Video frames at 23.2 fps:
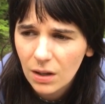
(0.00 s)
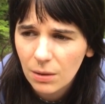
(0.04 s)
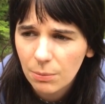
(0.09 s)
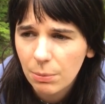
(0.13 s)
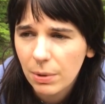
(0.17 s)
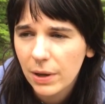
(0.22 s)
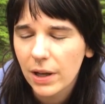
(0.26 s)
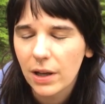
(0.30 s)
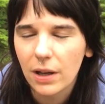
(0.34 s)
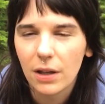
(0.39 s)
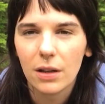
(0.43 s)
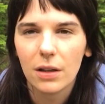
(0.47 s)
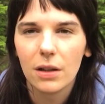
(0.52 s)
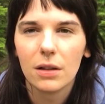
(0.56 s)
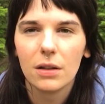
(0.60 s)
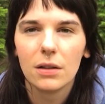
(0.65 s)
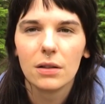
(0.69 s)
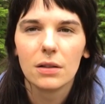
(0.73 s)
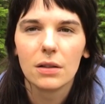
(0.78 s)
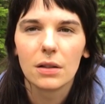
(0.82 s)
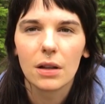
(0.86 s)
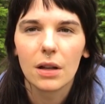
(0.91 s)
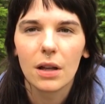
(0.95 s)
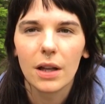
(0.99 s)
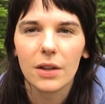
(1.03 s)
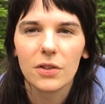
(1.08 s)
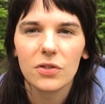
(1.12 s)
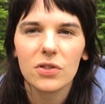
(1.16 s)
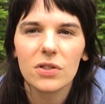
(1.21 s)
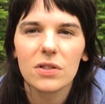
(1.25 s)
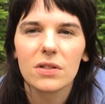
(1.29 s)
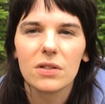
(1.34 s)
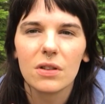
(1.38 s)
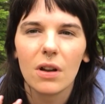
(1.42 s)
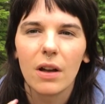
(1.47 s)
But it's
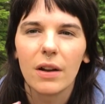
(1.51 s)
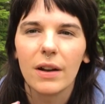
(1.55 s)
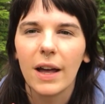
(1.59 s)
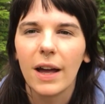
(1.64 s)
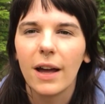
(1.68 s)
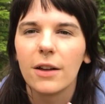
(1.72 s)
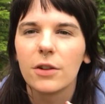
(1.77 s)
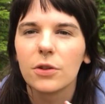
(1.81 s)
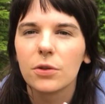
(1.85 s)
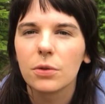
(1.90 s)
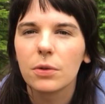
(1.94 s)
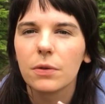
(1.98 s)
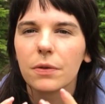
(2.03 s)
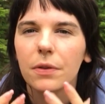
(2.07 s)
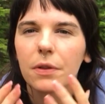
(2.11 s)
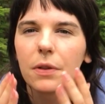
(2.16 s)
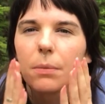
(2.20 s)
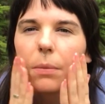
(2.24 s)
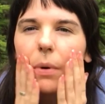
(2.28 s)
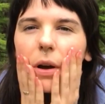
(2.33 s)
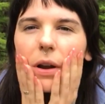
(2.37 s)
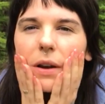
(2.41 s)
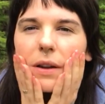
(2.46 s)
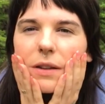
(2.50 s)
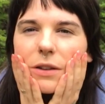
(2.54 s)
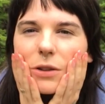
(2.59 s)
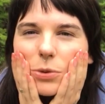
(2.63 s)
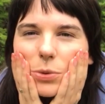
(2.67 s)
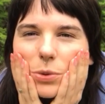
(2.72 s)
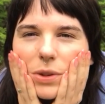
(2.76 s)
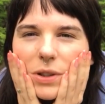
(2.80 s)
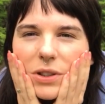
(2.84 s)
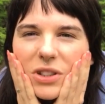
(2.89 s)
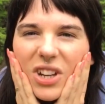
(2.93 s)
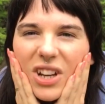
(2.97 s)
just not natural for the body. It's
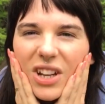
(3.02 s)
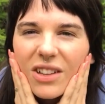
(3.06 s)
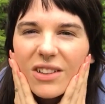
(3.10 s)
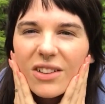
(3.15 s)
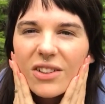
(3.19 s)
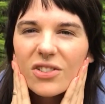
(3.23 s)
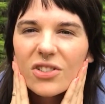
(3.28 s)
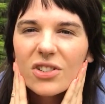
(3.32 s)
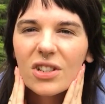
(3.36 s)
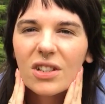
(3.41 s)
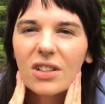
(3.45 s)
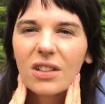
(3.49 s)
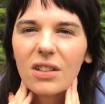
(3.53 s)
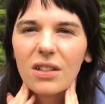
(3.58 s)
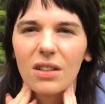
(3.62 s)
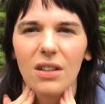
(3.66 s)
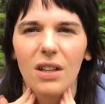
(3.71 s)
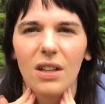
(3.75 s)
really challenging.